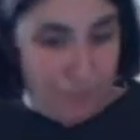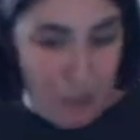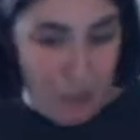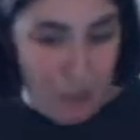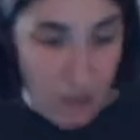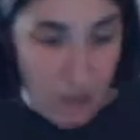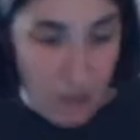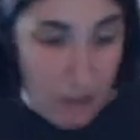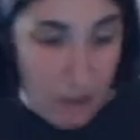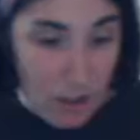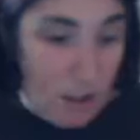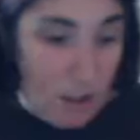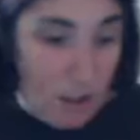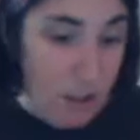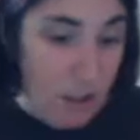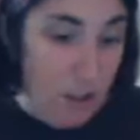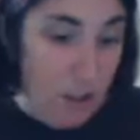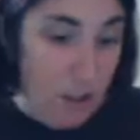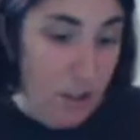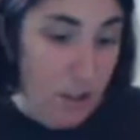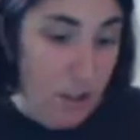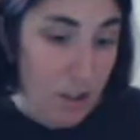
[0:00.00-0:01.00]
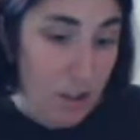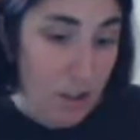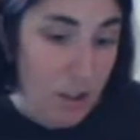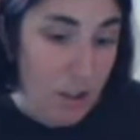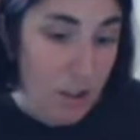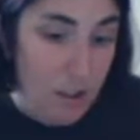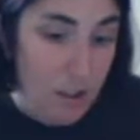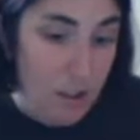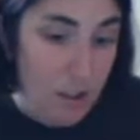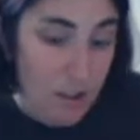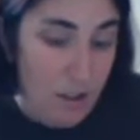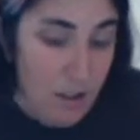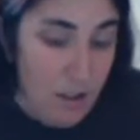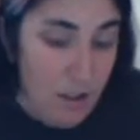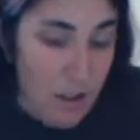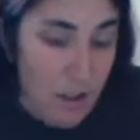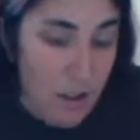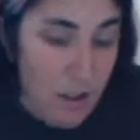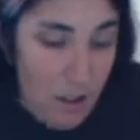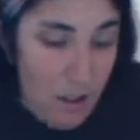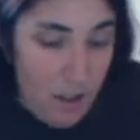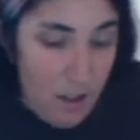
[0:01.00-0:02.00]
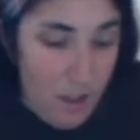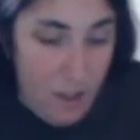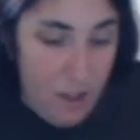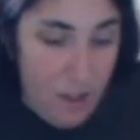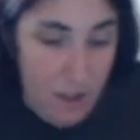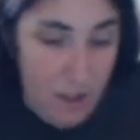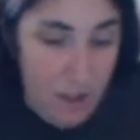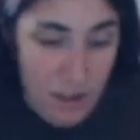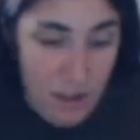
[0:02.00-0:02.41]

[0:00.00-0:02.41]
Nothing is said.